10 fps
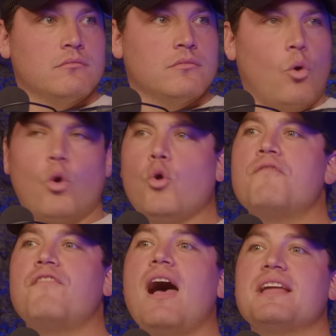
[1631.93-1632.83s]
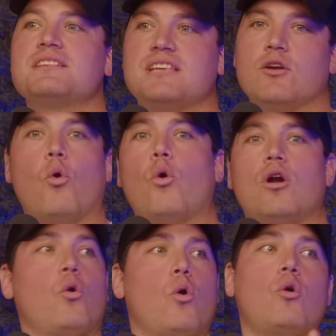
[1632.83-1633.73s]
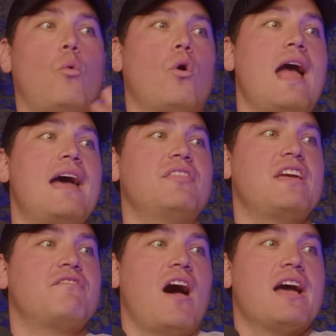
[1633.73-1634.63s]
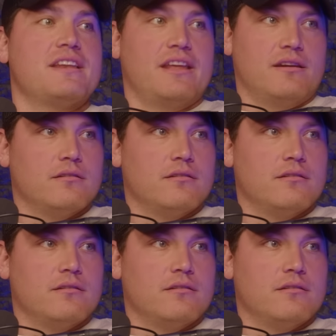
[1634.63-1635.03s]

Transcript: I don't or who know. finds it? The Is there an astrology how do they find it?